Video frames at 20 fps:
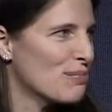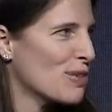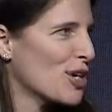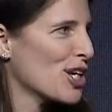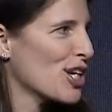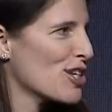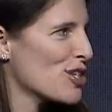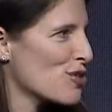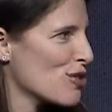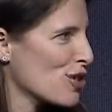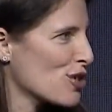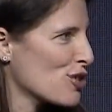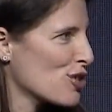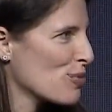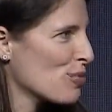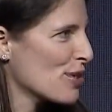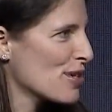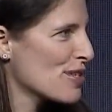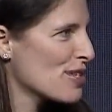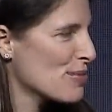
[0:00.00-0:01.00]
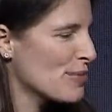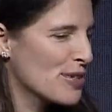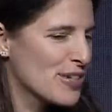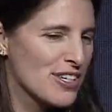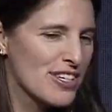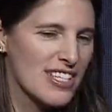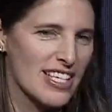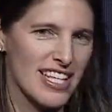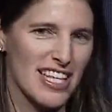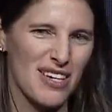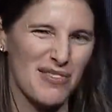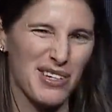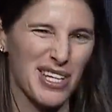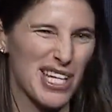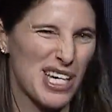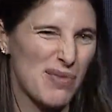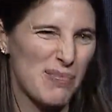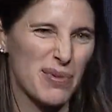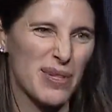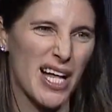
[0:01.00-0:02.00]
market structure principles, and they
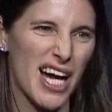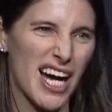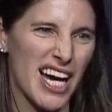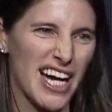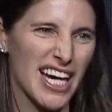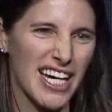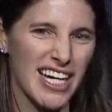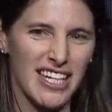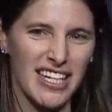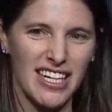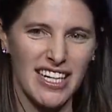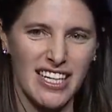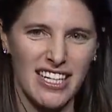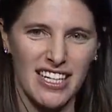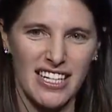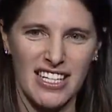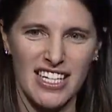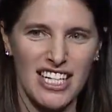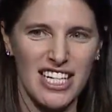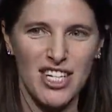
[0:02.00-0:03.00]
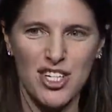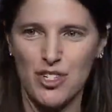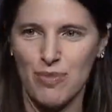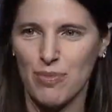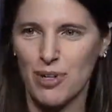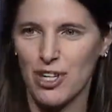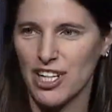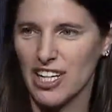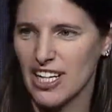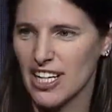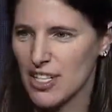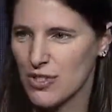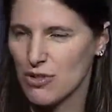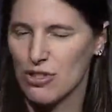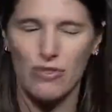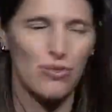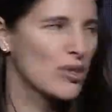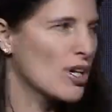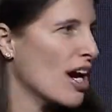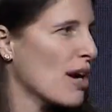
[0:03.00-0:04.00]
really apply to each market sort
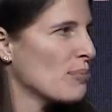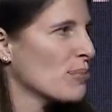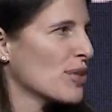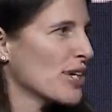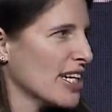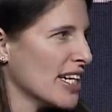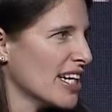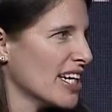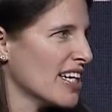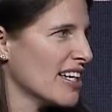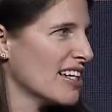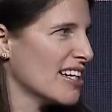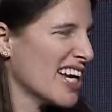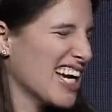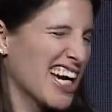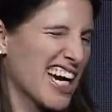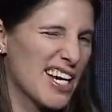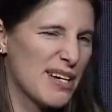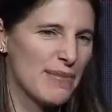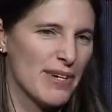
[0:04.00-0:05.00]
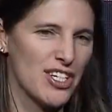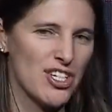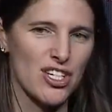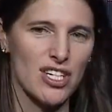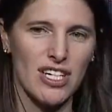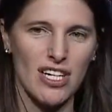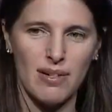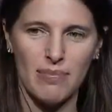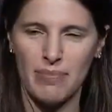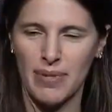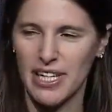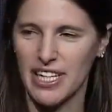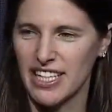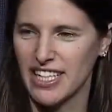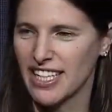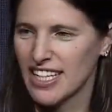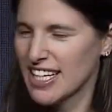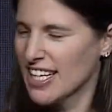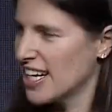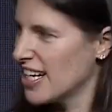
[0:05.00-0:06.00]
of we're operating in, and I kind of mentioned it,
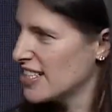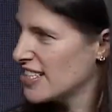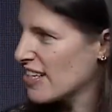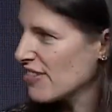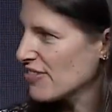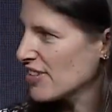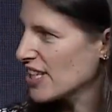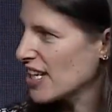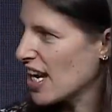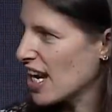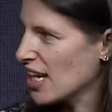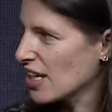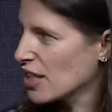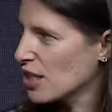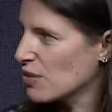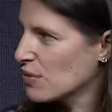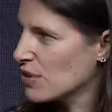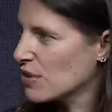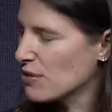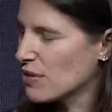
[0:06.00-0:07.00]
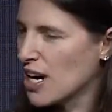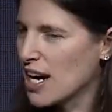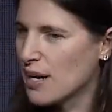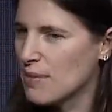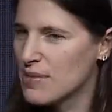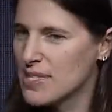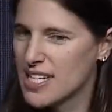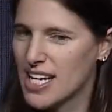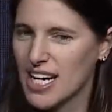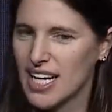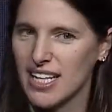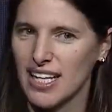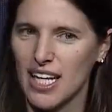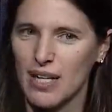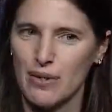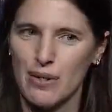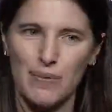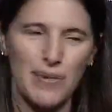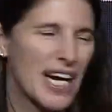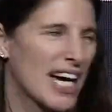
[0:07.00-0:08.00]
and definitely to echo what Rob said,
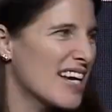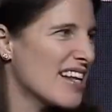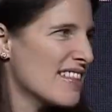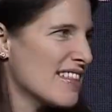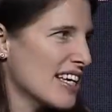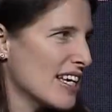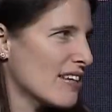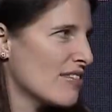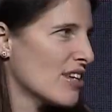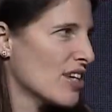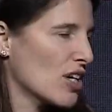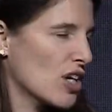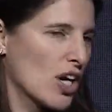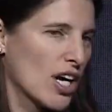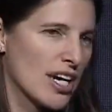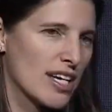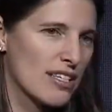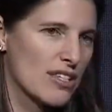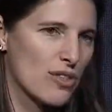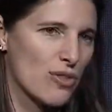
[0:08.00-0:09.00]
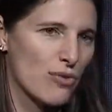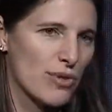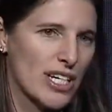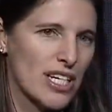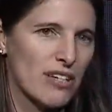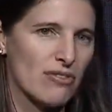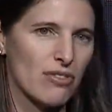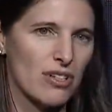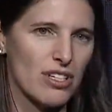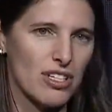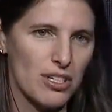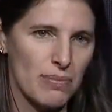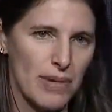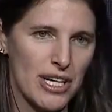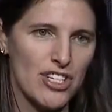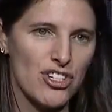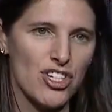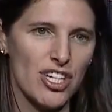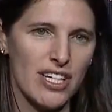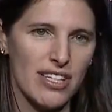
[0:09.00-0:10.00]
like we kind of think of it across 3 different
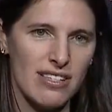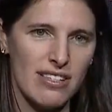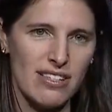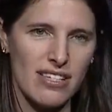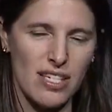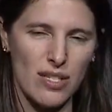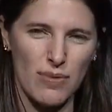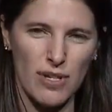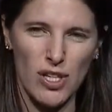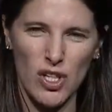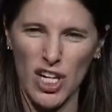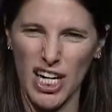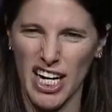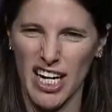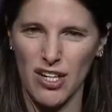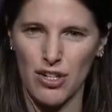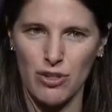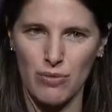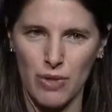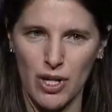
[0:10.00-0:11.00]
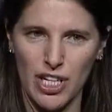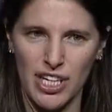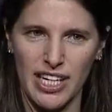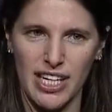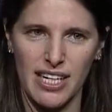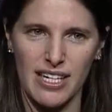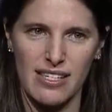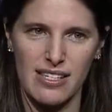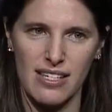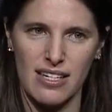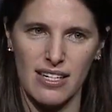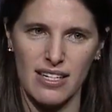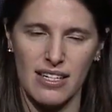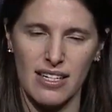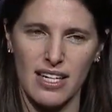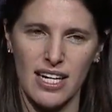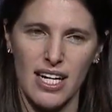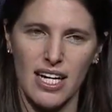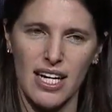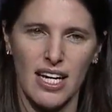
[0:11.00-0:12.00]
dimensions as we look at new markets.
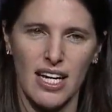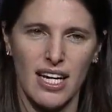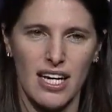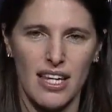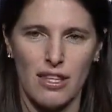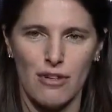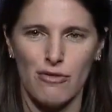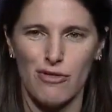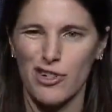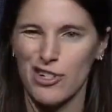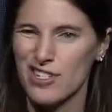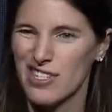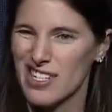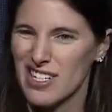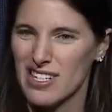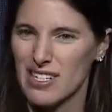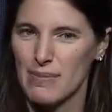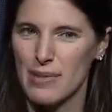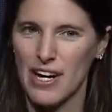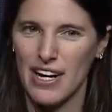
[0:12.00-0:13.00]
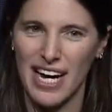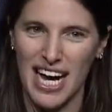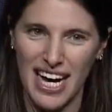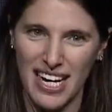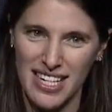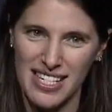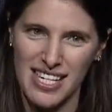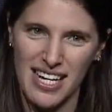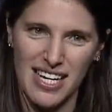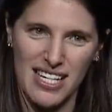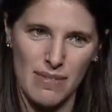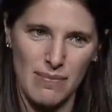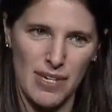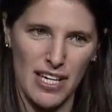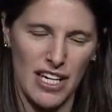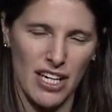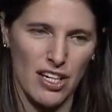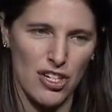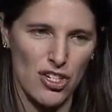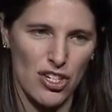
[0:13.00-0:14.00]
And the first is about access,
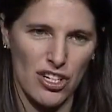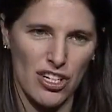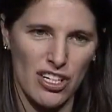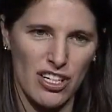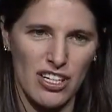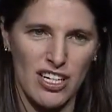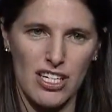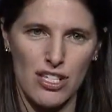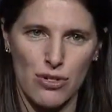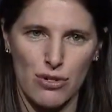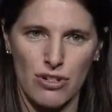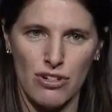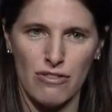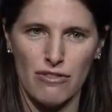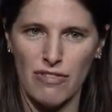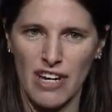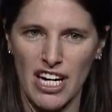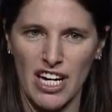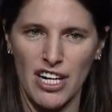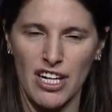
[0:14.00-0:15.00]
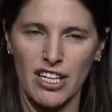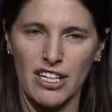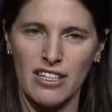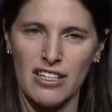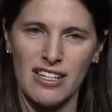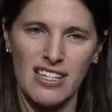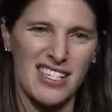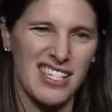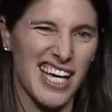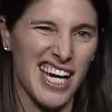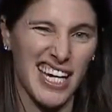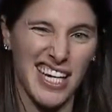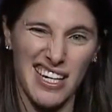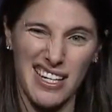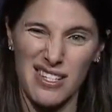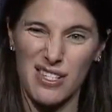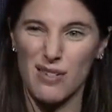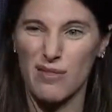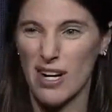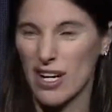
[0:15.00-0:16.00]
making sure it's sort of fair. The second
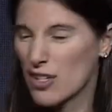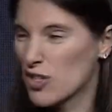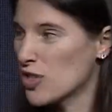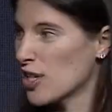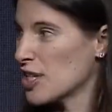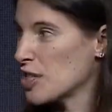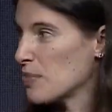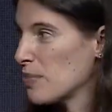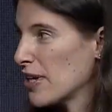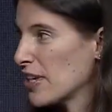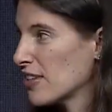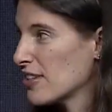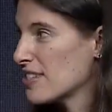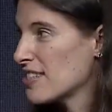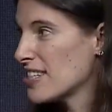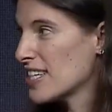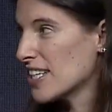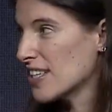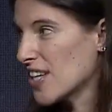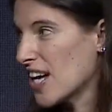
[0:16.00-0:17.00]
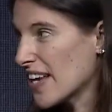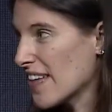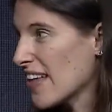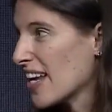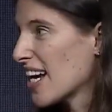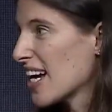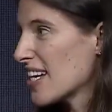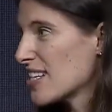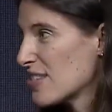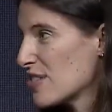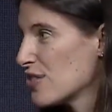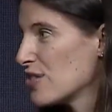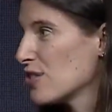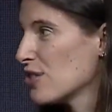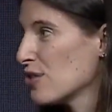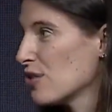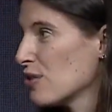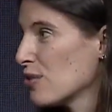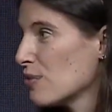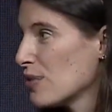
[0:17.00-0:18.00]
is around transparency. A lot of that has to
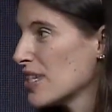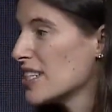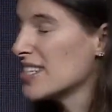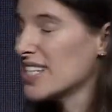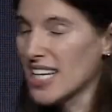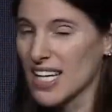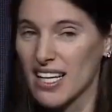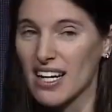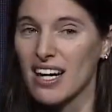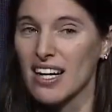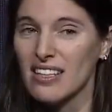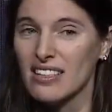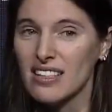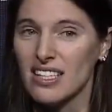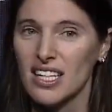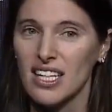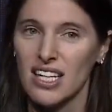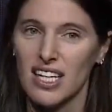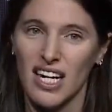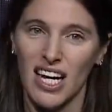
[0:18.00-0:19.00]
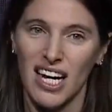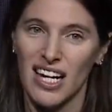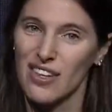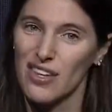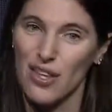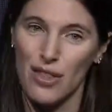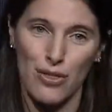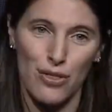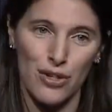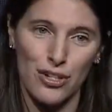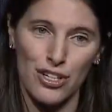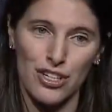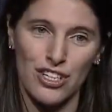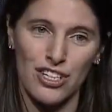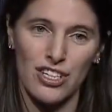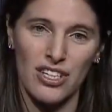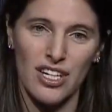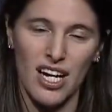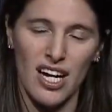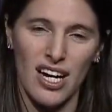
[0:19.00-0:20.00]
do with data. And the
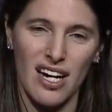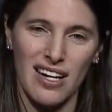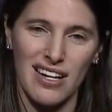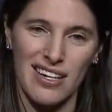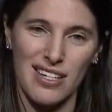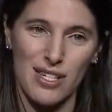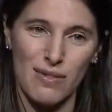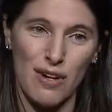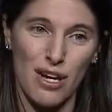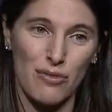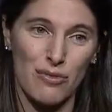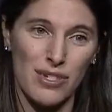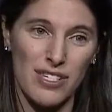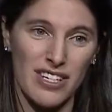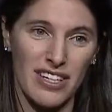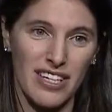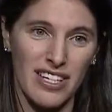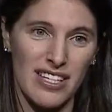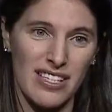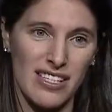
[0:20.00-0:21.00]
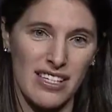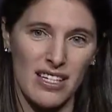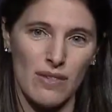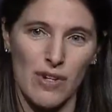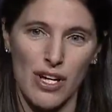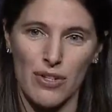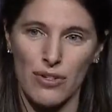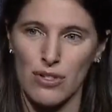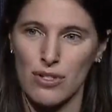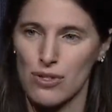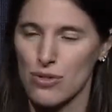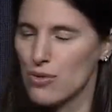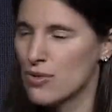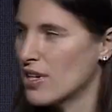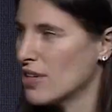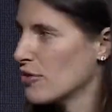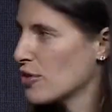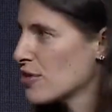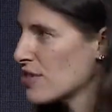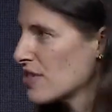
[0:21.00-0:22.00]
third is around resiliency, whether it's through
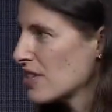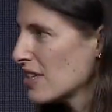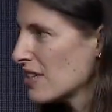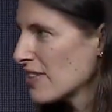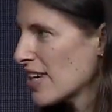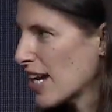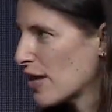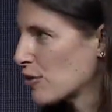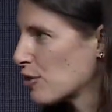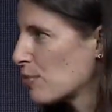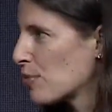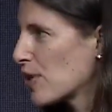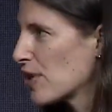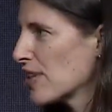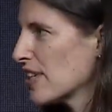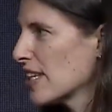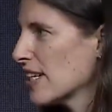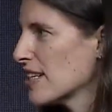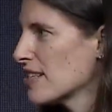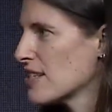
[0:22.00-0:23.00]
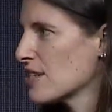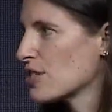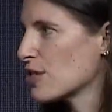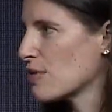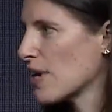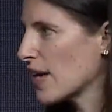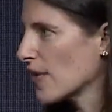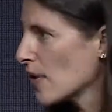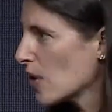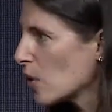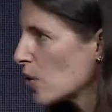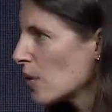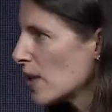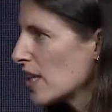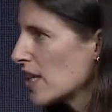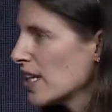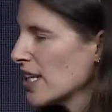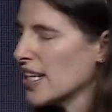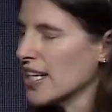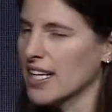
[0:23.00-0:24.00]
diversity of counterparties, it's around
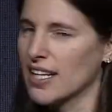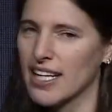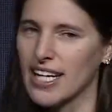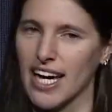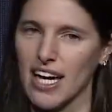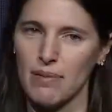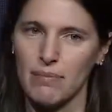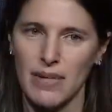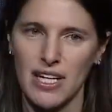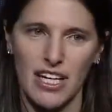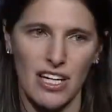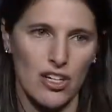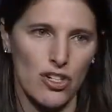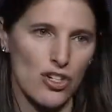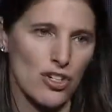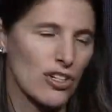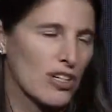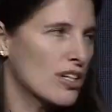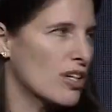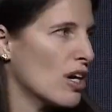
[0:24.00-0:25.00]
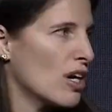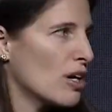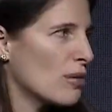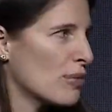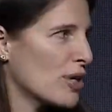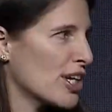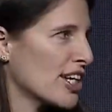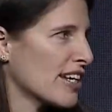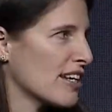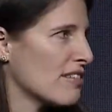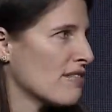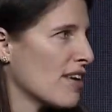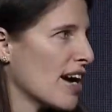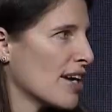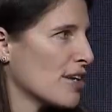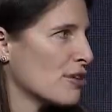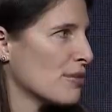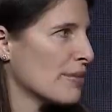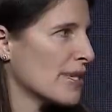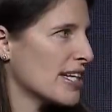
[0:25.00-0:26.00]
liquidity, and again, making sure in all market
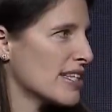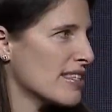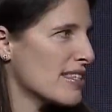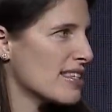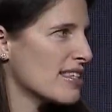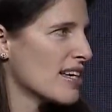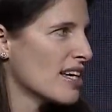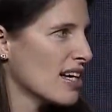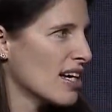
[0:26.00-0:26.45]
environments